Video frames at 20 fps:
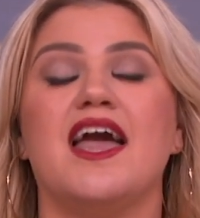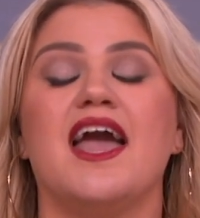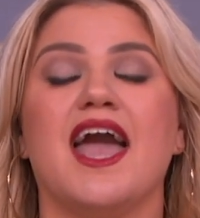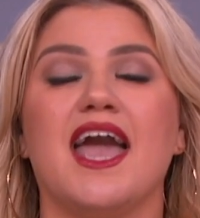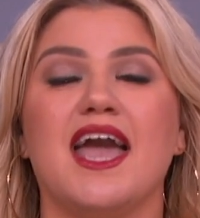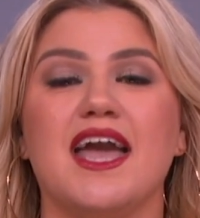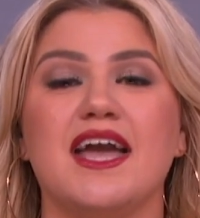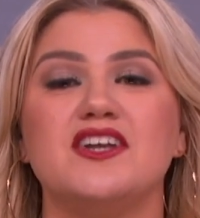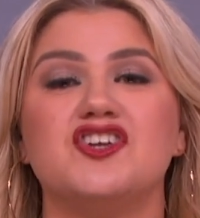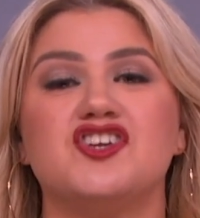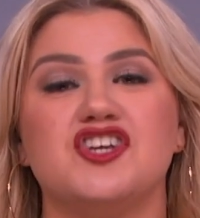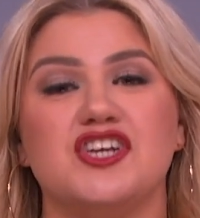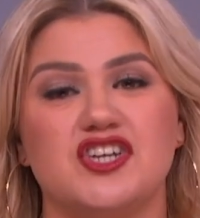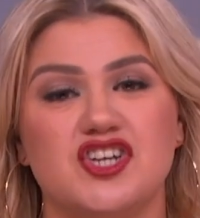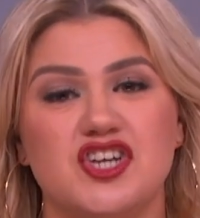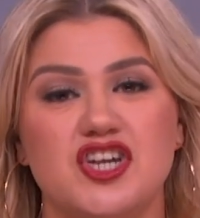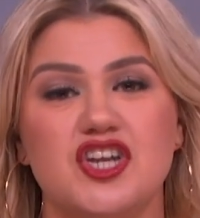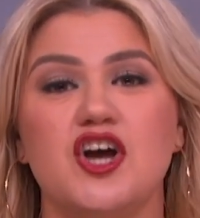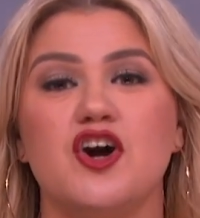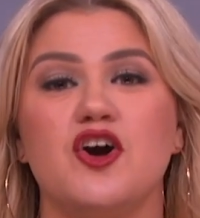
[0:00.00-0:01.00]
and she
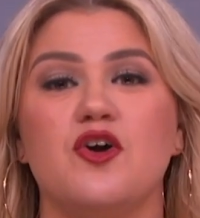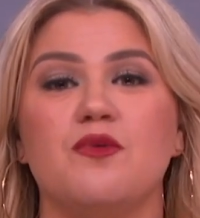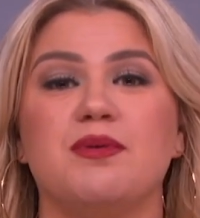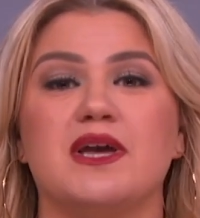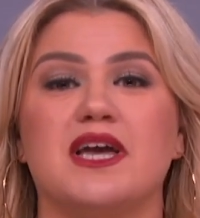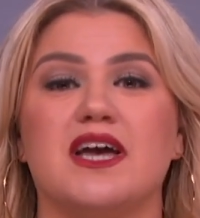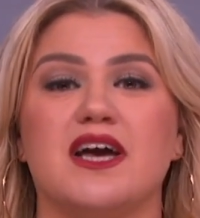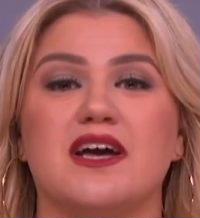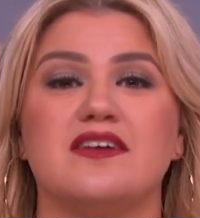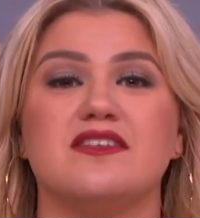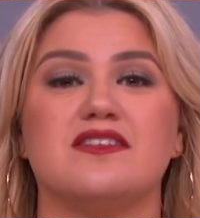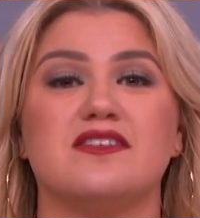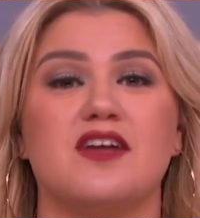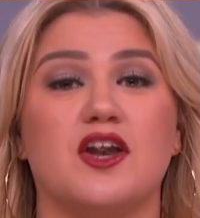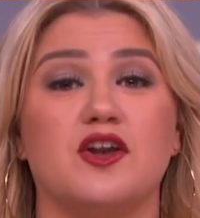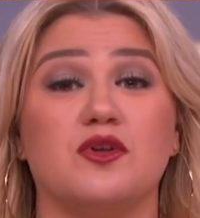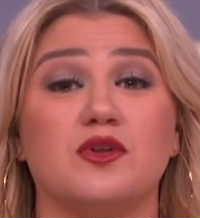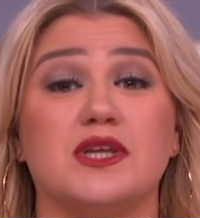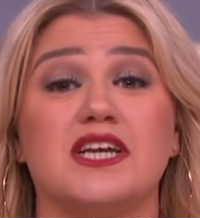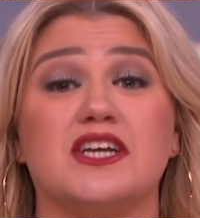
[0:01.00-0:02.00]
should know because not
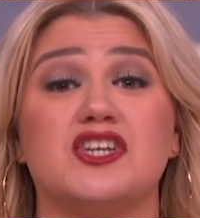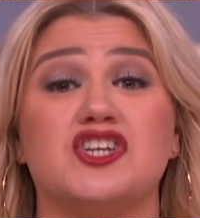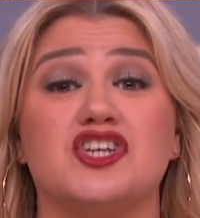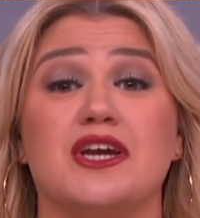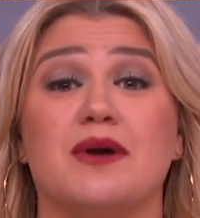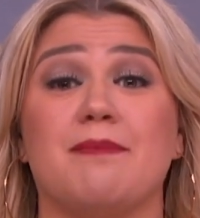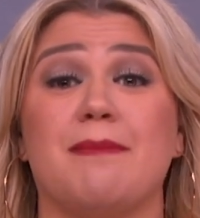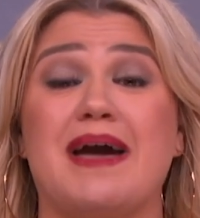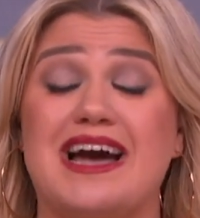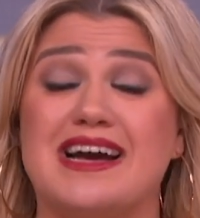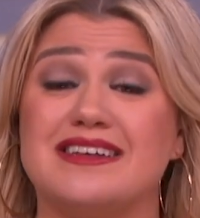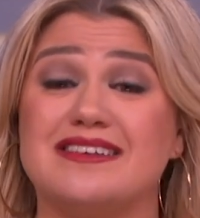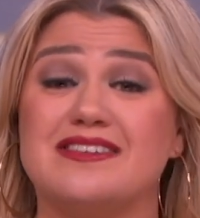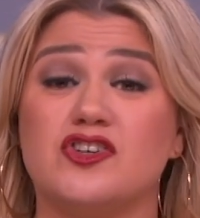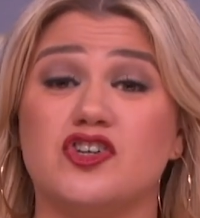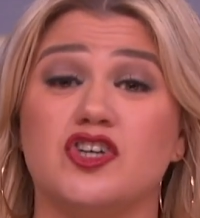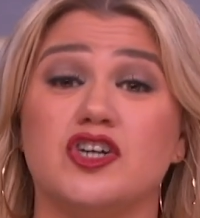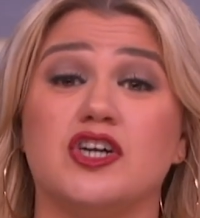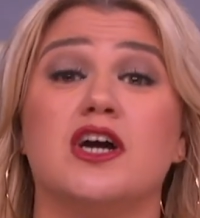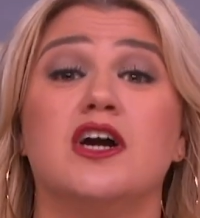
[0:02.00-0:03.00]
only is she a
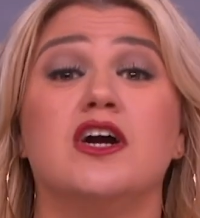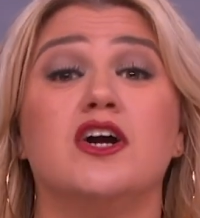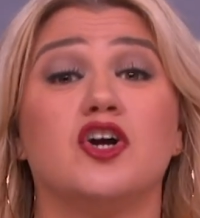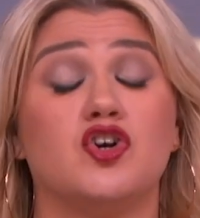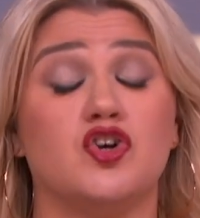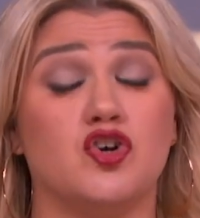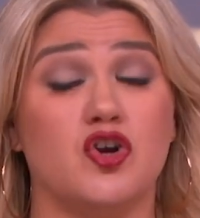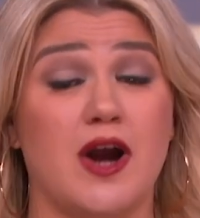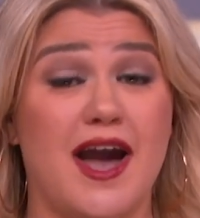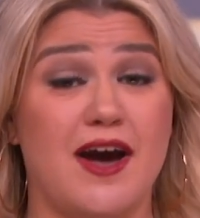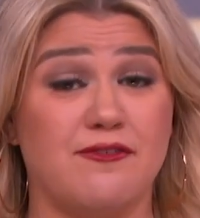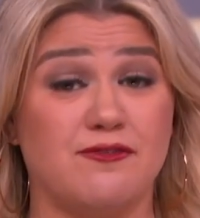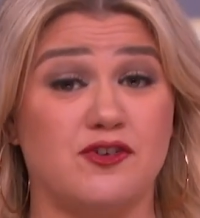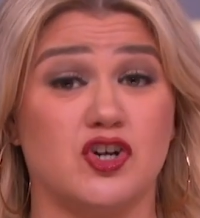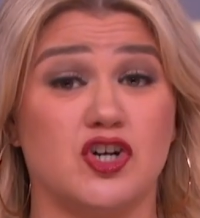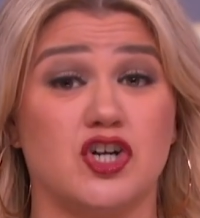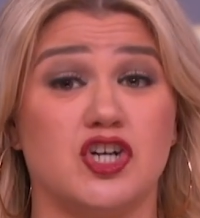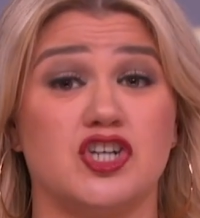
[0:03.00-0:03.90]
master crafter,